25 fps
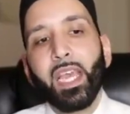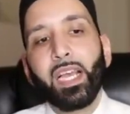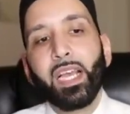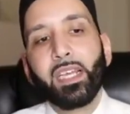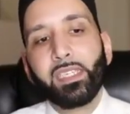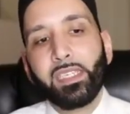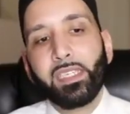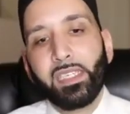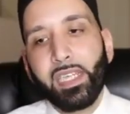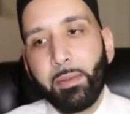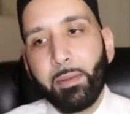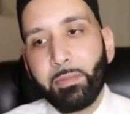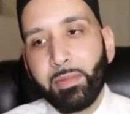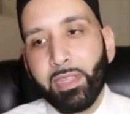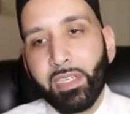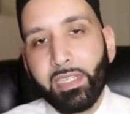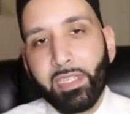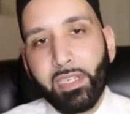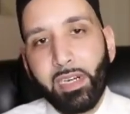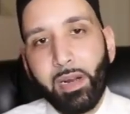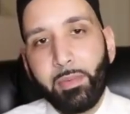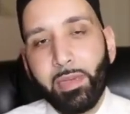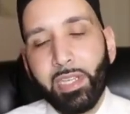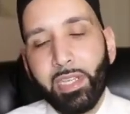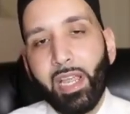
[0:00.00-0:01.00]
accept
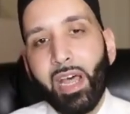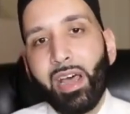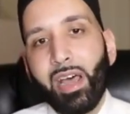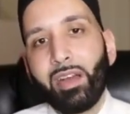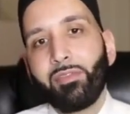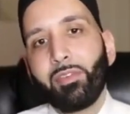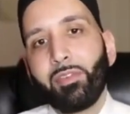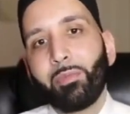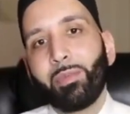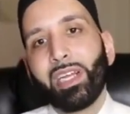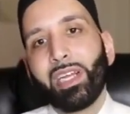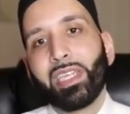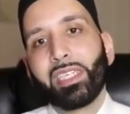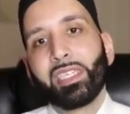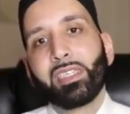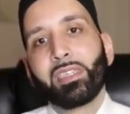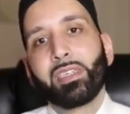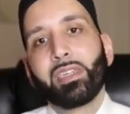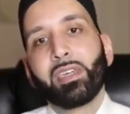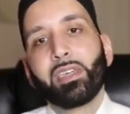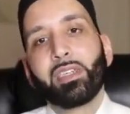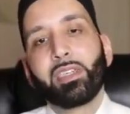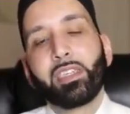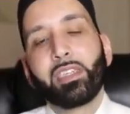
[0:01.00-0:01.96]
this Ramadan from us,